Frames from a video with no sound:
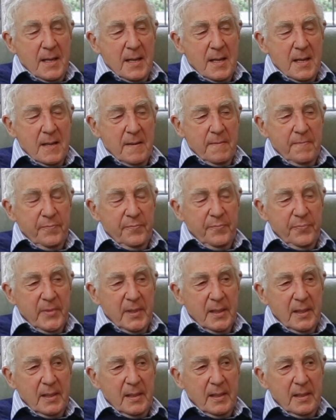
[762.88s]

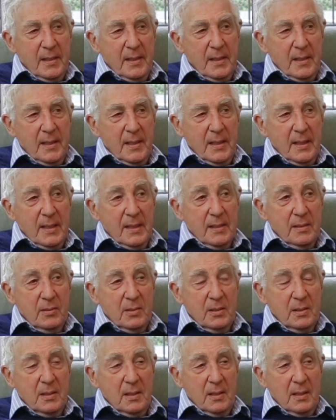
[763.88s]
Um,
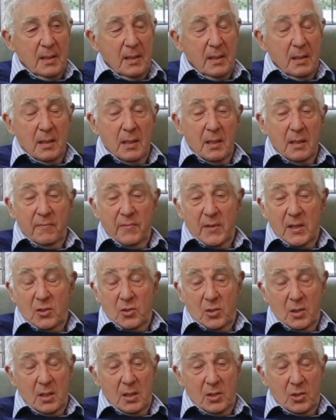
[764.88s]
and he
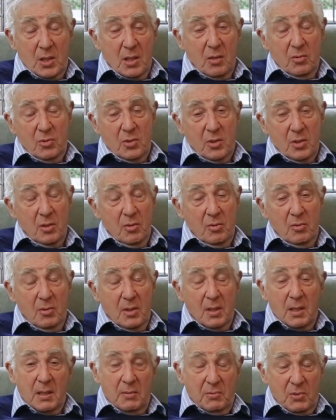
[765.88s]
eventually chose two,
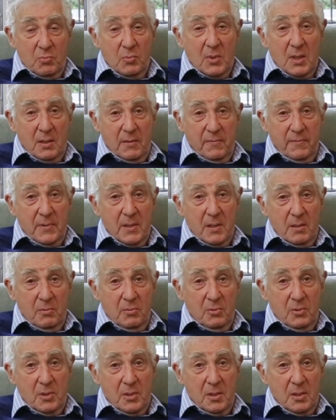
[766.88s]
and I was one of
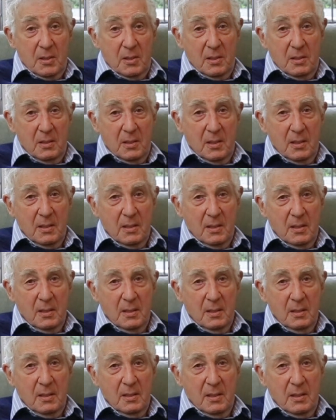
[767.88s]
those
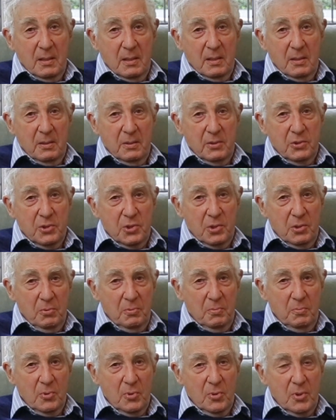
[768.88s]

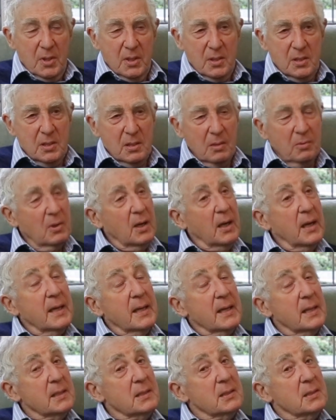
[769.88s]
two boys. So I
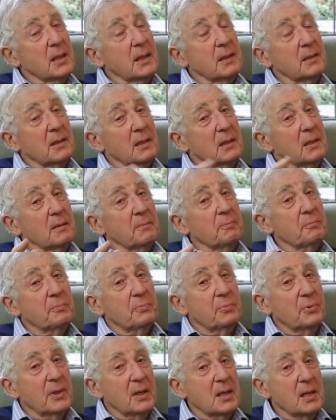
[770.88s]
had done a
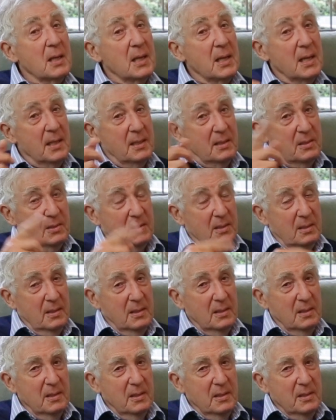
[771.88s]
complete
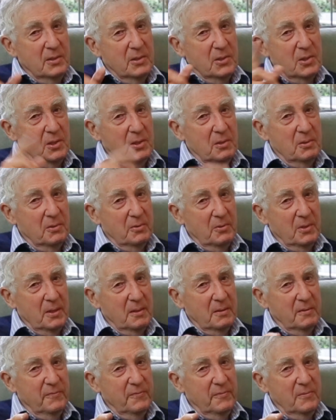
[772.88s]

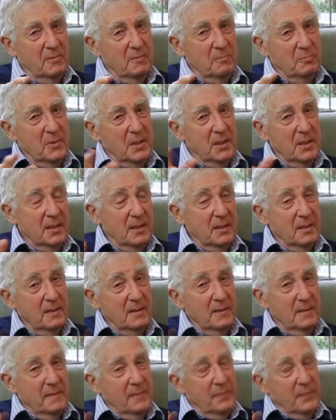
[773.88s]
turnaround from being
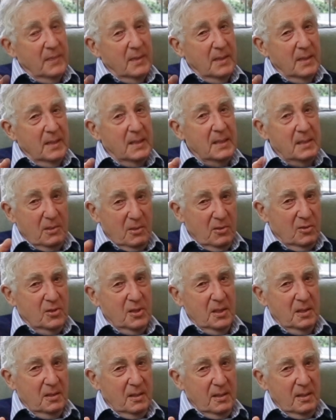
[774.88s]

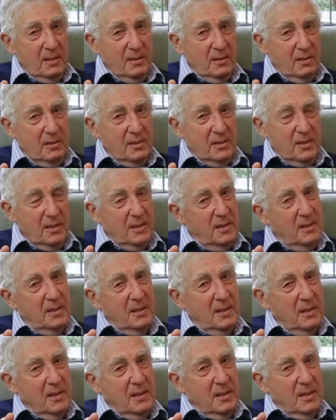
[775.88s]
inarticulate
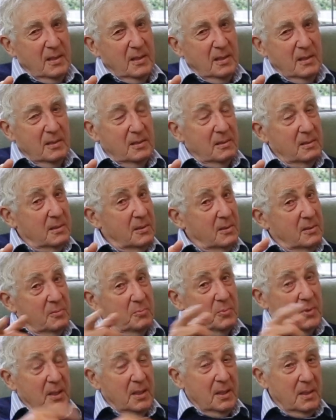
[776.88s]
to
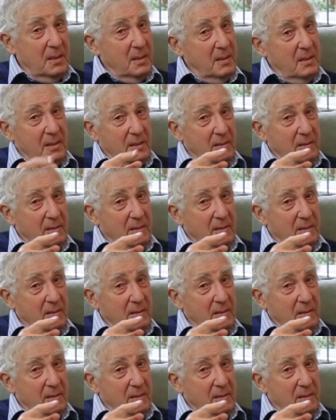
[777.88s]
being